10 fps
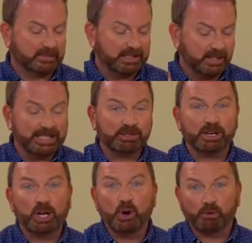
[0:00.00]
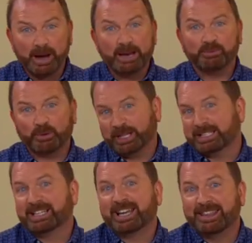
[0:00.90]
So these are a great
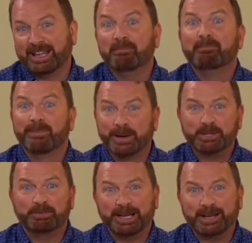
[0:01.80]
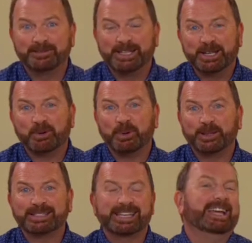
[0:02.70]
product and I think much beloved in the
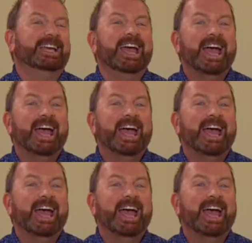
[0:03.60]
quilting